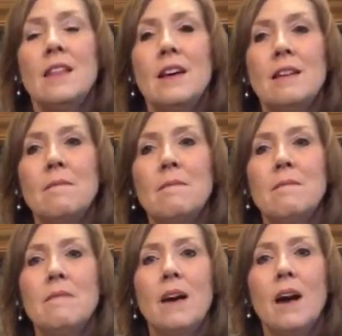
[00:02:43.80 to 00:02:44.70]
The
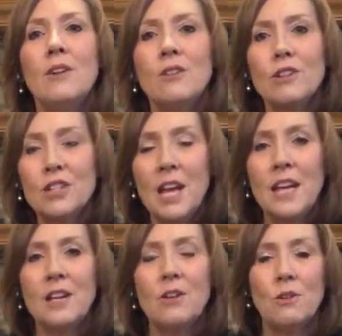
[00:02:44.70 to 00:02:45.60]

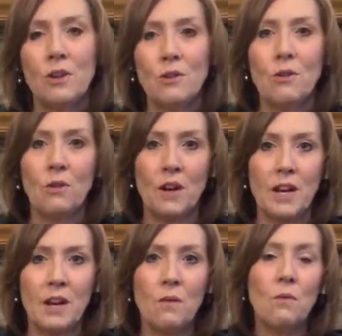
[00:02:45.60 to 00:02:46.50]
understanding your inner
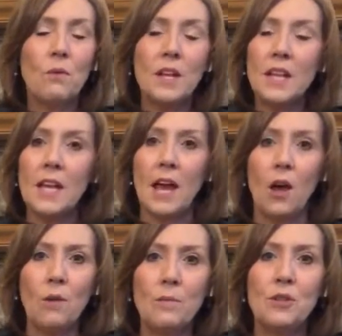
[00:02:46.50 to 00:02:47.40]
critic really
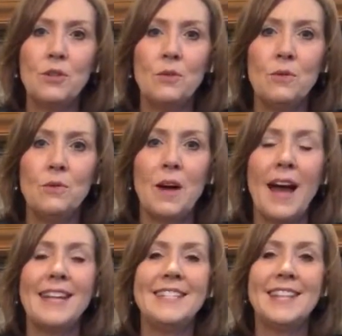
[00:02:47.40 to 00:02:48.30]
helps you
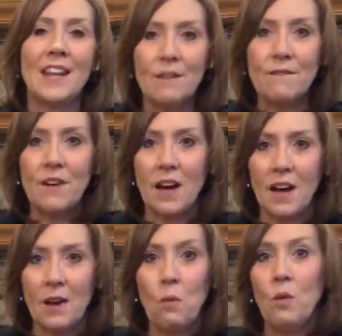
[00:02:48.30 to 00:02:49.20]

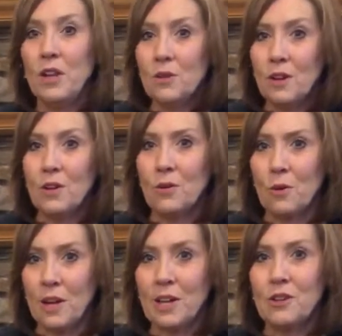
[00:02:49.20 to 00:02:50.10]
identify when your inner
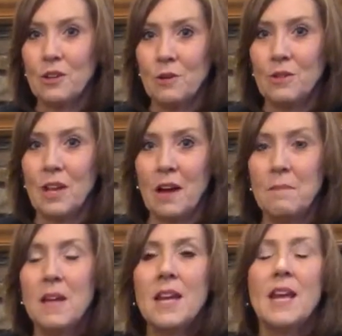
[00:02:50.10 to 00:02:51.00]
critic shows
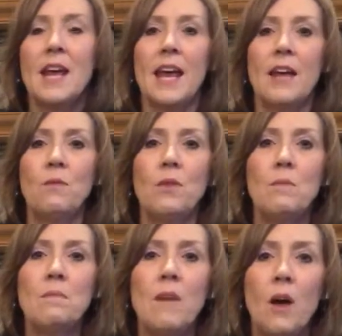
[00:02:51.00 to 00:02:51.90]
up and
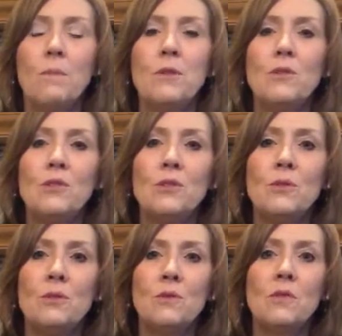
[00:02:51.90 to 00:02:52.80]
will help you
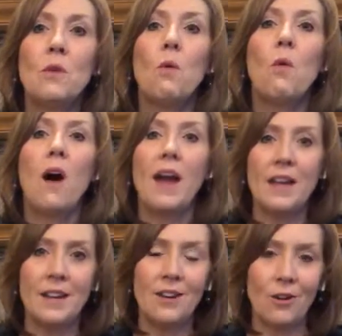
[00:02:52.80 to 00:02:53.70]
to
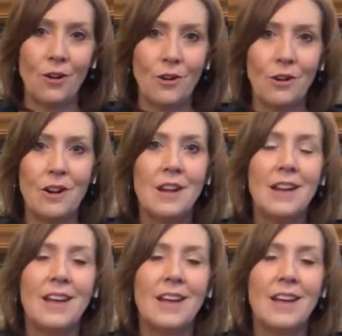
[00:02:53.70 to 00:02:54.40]
quiet her